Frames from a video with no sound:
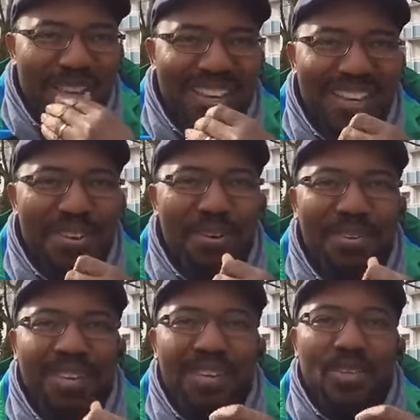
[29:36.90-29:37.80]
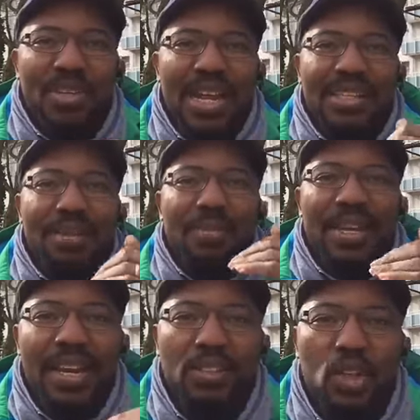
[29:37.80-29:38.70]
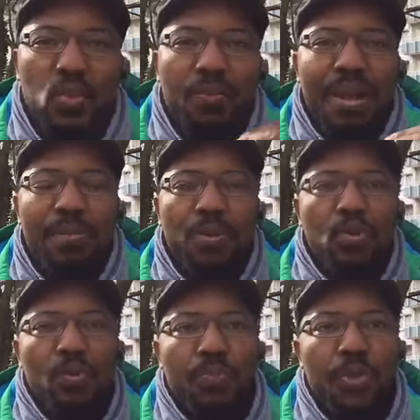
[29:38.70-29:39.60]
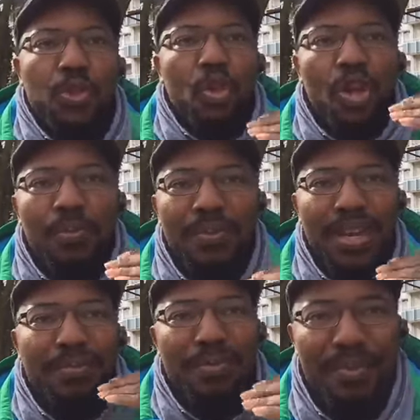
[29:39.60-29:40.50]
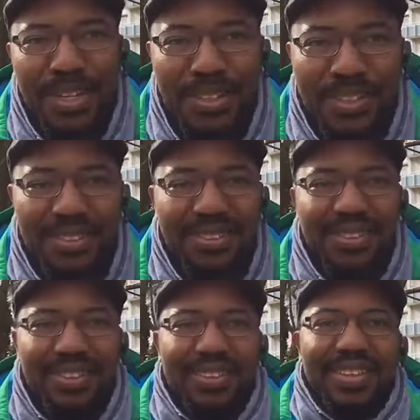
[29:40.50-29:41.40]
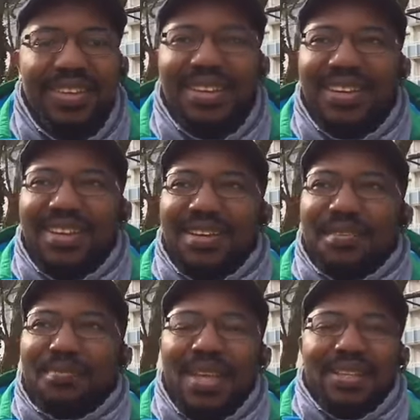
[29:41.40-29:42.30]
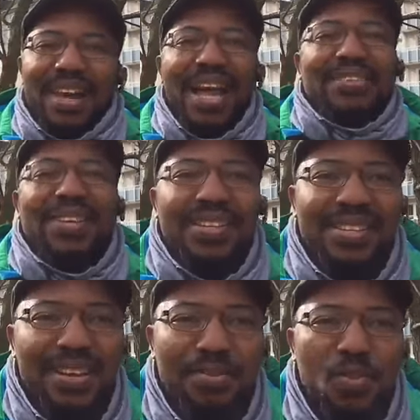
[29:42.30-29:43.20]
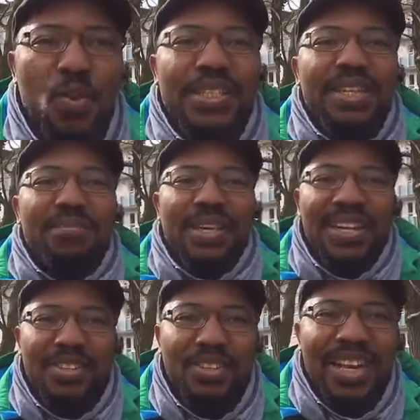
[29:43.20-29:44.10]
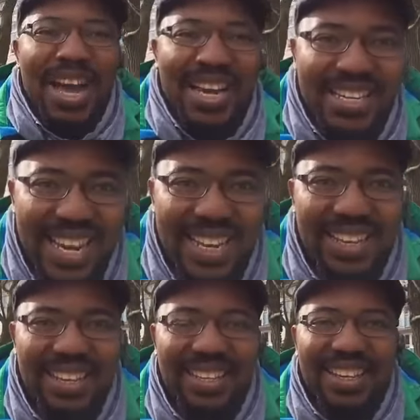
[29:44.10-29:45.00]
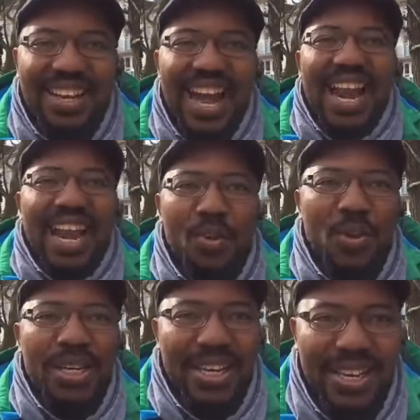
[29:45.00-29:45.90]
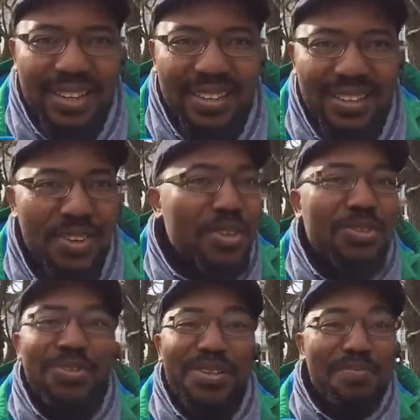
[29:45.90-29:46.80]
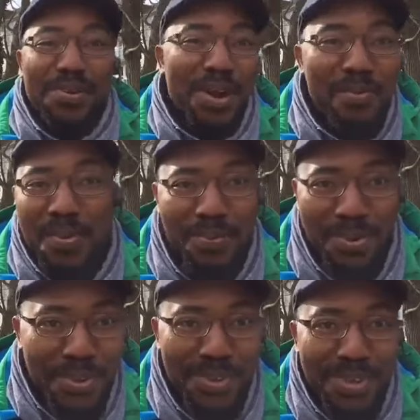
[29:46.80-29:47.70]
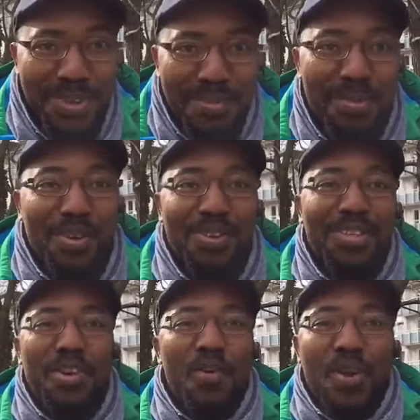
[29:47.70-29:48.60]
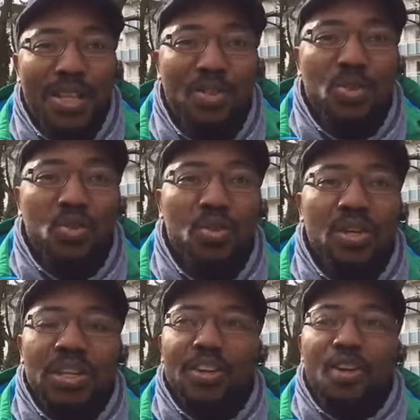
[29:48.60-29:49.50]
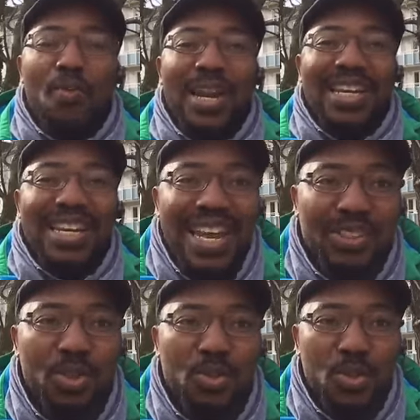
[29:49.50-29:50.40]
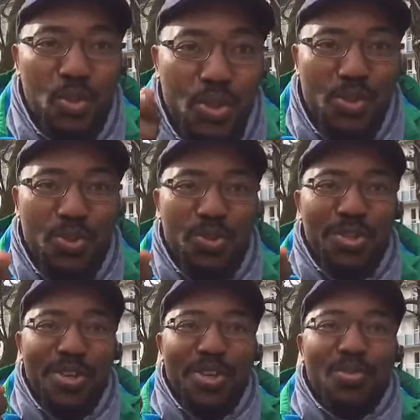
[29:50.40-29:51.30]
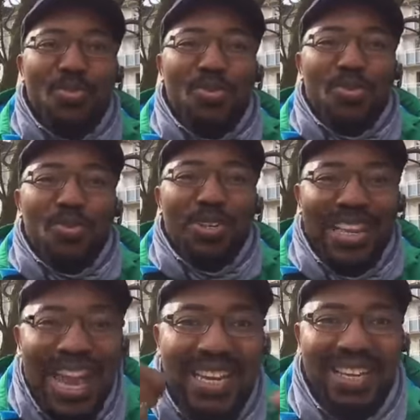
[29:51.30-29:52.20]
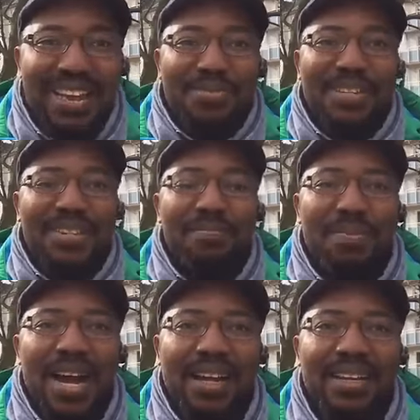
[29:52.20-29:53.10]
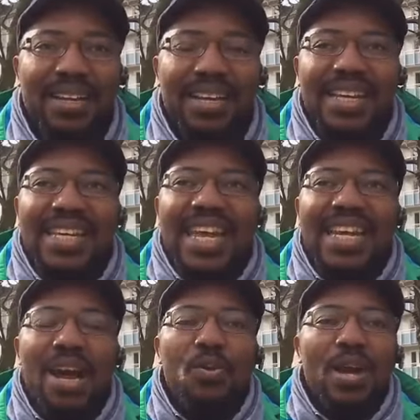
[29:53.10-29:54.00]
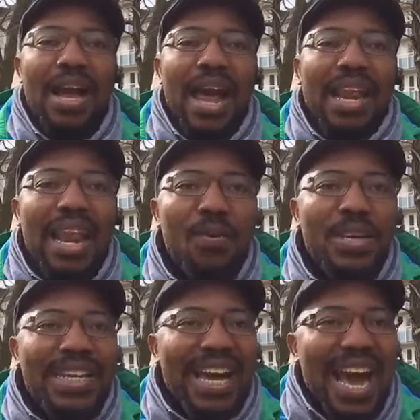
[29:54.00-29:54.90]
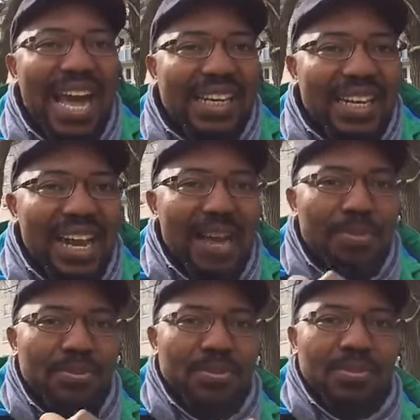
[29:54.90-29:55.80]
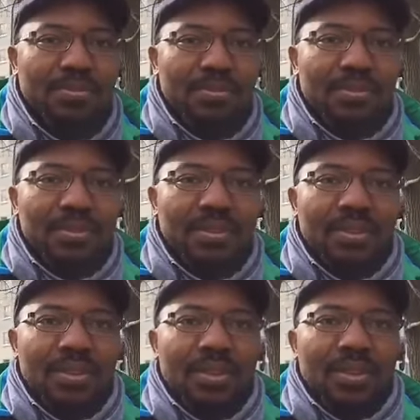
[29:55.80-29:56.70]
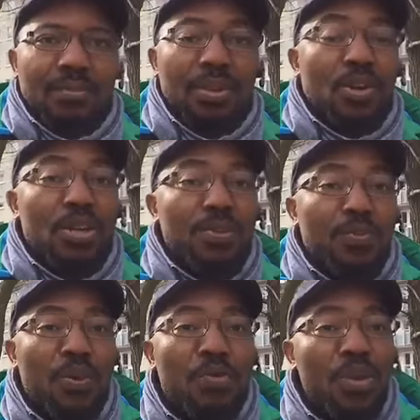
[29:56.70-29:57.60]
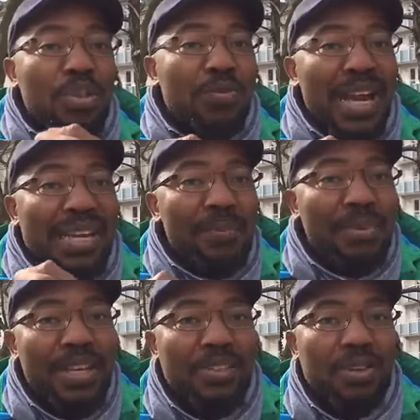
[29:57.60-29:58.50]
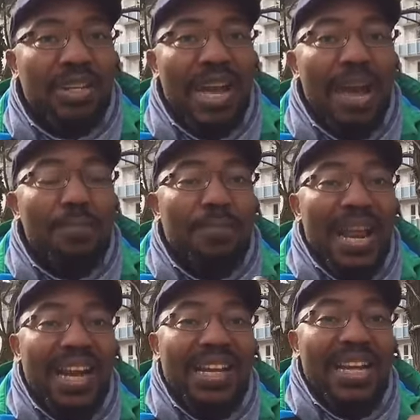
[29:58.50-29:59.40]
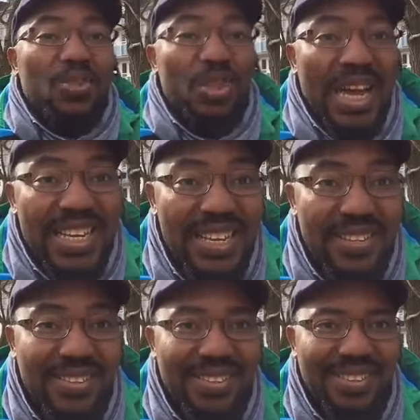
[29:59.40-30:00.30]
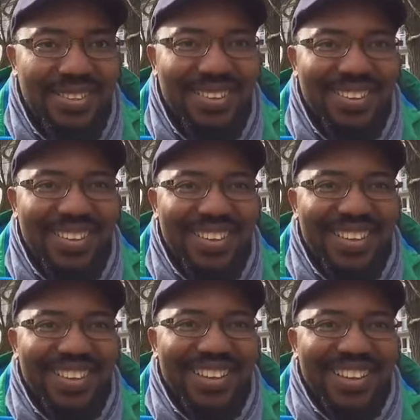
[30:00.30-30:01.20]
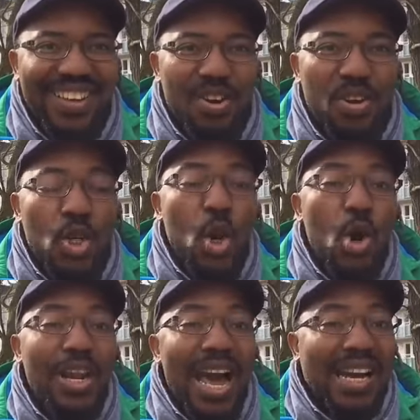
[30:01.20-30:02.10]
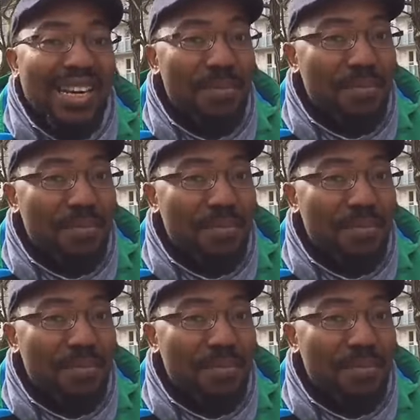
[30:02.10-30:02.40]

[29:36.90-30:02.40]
you know, so that the immigration will be able to push up their population. But ask yourself, which immigration are they allowing in? Not the brown people, because they don't want you to, they don't want the nature to use you to gain everything back. They're now allowing the Arabs, Because before, most of the Arab nations are black like Sudanese. You know, the whole Arab